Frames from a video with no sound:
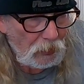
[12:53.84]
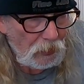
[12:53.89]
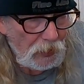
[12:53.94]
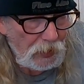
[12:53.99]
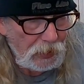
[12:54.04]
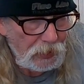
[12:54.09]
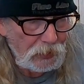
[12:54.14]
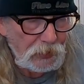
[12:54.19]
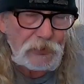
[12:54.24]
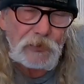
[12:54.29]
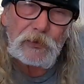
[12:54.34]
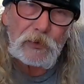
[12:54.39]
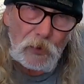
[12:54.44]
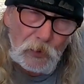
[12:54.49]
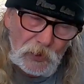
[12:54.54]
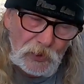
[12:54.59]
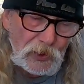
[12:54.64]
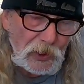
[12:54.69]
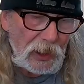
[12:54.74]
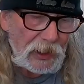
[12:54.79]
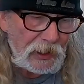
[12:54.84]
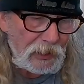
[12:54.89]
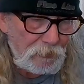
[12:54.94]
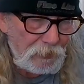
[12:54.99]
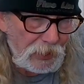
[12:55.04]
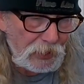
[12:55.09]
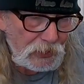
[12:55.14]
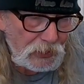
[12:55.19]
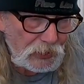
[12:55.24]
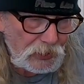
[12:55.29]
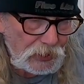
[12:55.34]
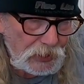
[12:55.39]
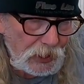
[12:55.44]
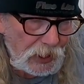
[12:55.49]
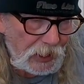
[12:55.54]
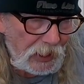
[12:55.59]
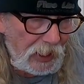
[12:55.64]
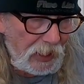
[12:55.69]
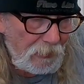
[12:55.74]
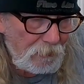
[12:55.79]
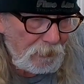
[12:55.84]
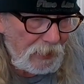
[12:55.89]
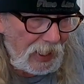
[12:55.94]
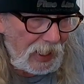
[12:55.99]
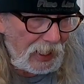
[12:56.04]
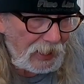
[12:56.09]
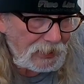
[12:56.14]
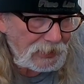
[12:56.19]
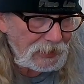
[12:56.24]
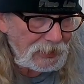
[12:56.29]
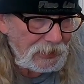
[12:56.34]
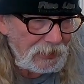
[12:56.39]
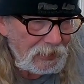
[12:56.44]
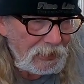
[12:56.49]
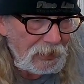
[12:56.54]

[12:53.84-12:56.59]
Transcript: current is, of course, like I mentioned, 10 amp max,